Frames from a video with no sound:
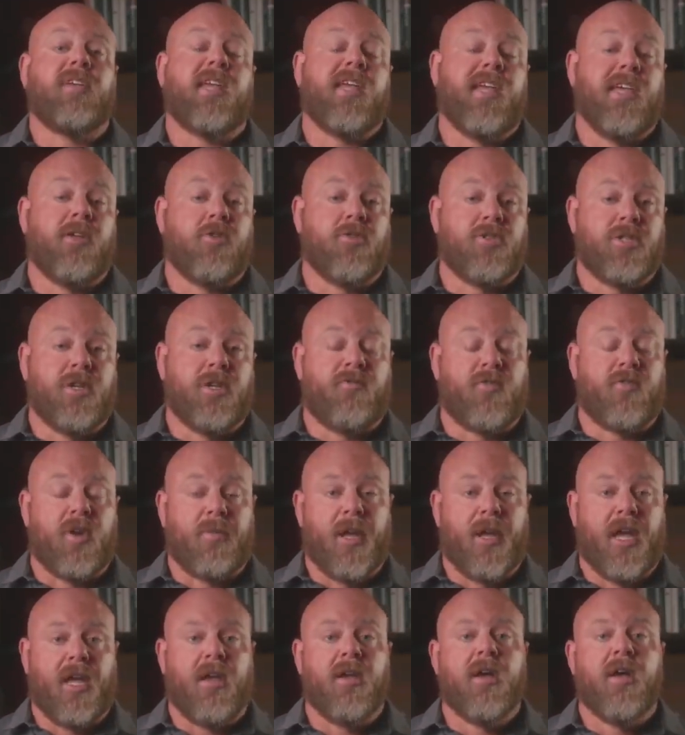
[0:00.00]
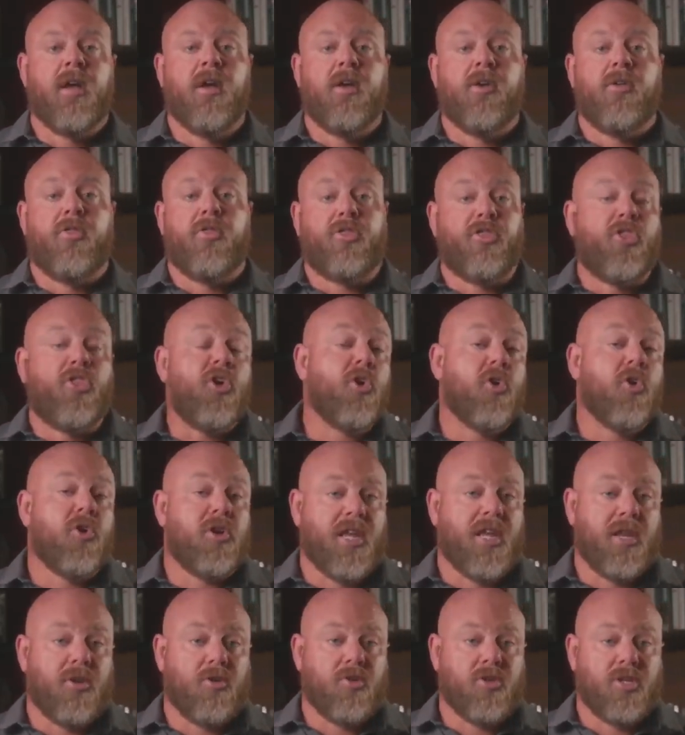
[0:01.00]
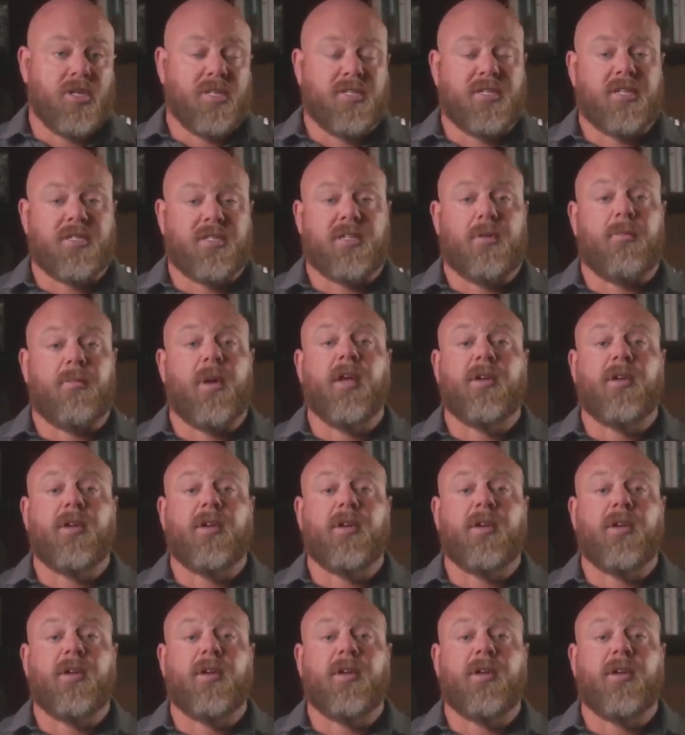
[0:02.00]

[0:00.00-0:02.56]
get energy from a third energy system,